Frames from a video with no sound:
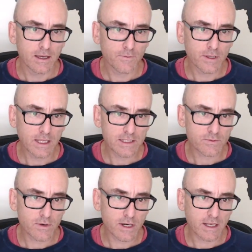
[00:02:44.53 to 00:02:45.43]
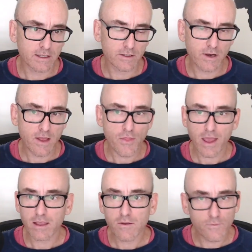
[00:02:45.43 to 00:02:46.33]
Freelance Writing Underground.
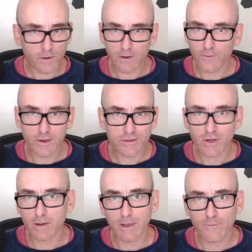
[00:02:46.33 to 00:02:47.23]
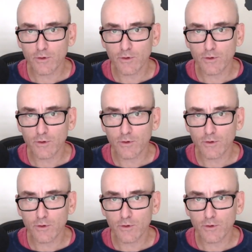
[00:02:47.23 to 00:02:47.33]
Thank you for your first comment.